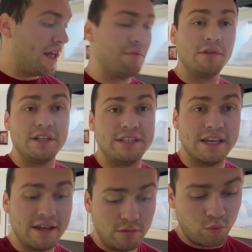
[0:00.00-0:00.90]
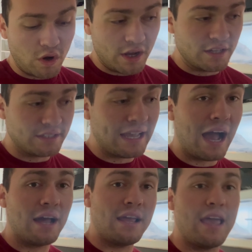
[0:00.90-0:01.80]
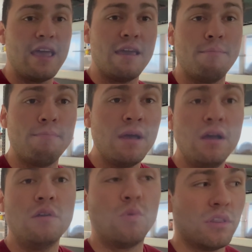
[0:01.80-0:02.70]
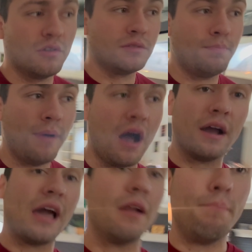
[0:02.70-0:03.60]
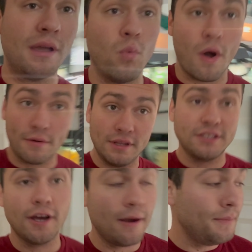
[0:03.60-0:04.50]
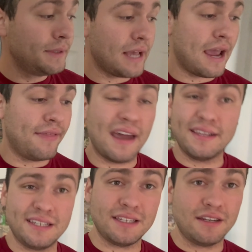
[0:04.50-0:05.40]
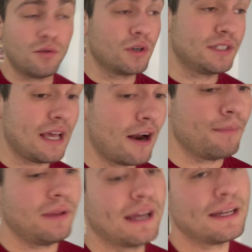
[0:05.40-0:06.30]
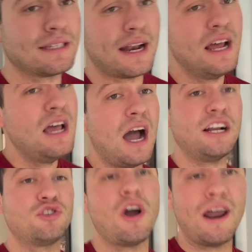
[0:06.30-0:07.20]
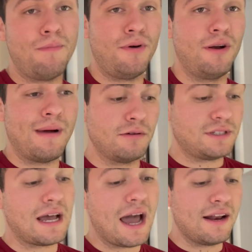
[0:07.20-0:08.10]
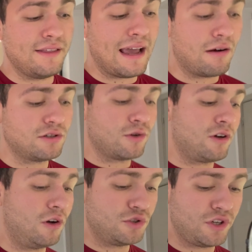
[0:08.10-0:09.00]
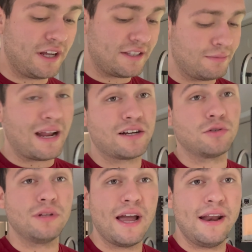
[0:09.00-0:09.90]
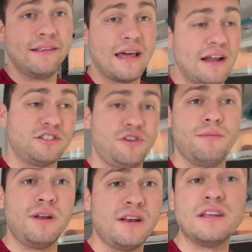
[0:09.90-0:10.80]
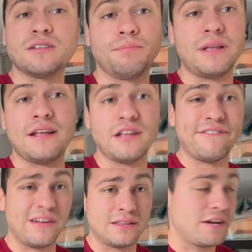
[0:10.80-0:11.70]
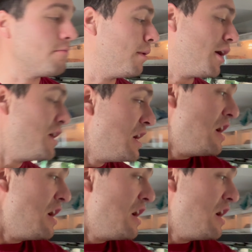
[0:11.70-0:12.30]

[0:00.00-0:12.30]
I really did was got one of those kind of big waterland tubs, and that is his indoor setup. Like I said, I try to put him outside in the outdoor enclosure to get some natural lighting, that natural humidity, some plant life out there, but